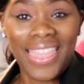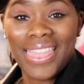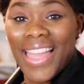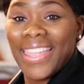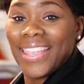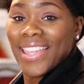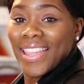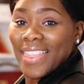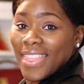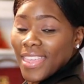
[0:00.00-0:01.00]
like
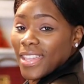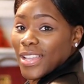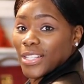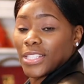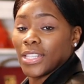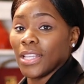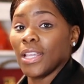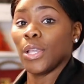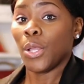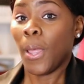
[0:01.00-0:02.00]
this
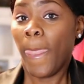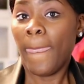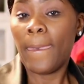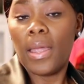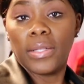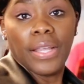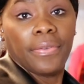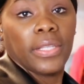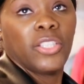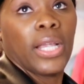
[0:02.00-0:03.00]

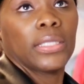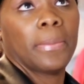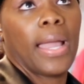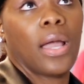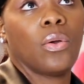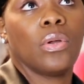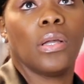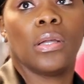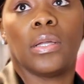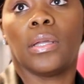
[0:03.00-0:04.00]
definitely check them out
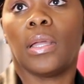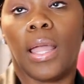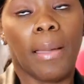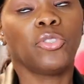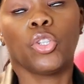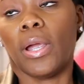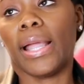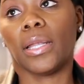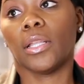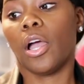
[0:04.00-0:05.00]
I'm sure I
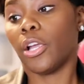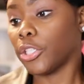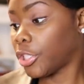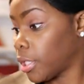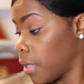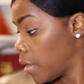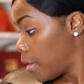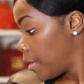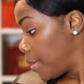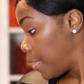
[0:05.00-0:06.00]
got a large
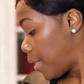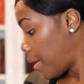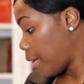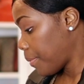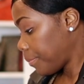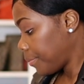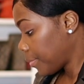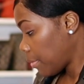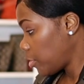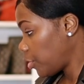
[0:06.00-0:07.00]
um,
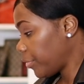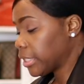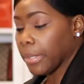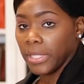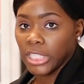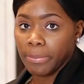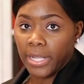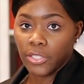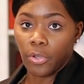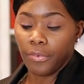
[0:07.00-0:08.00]
let me just read some of the
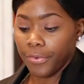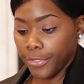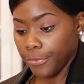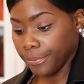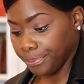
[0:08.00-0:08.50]
specs off for you